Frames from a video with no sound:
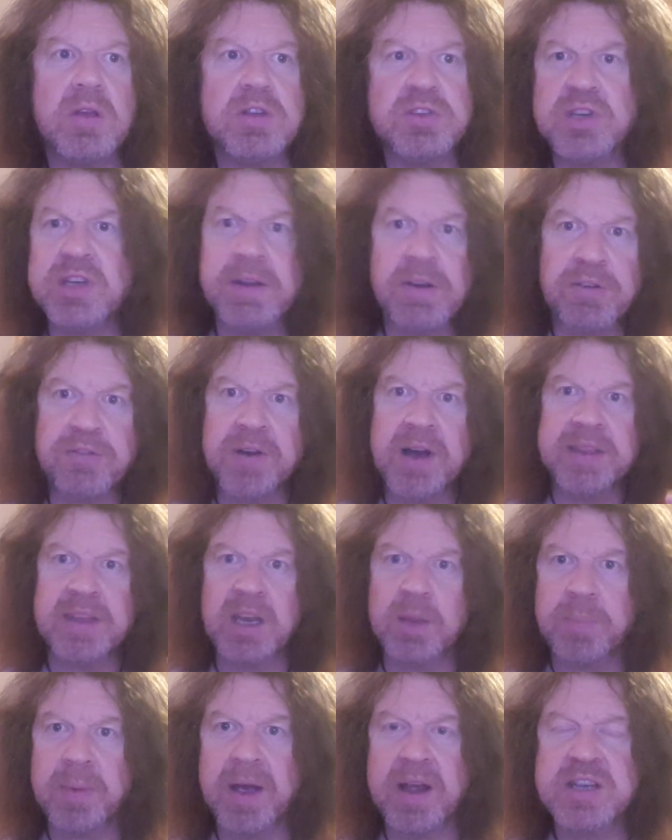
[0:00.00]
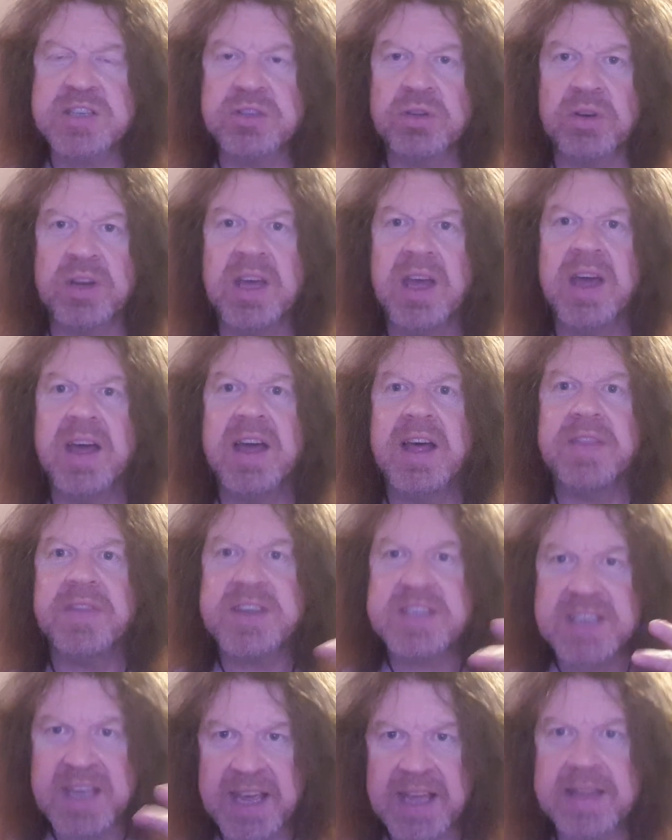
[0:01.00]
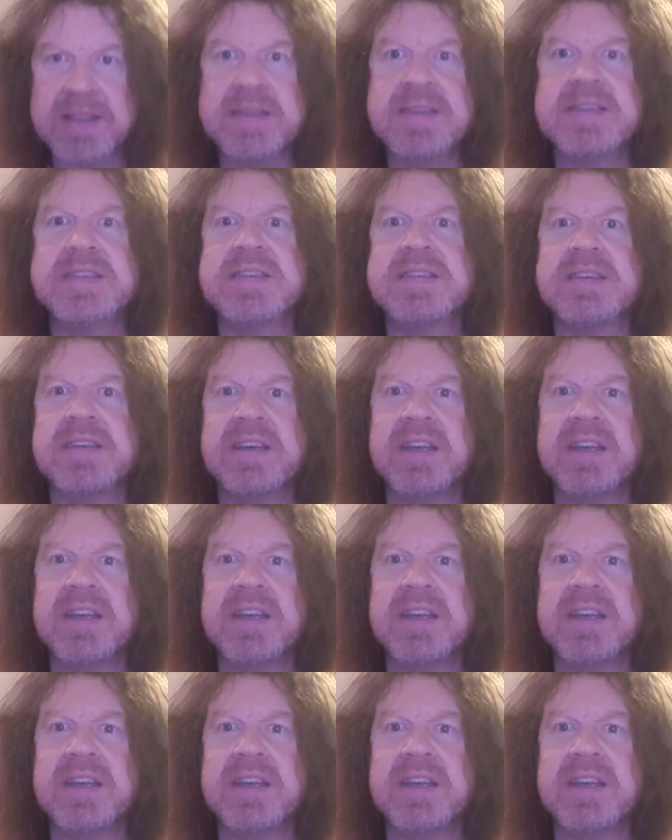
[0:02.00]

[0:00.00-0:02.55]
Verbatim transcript: So you never find out the backstory. There's hints,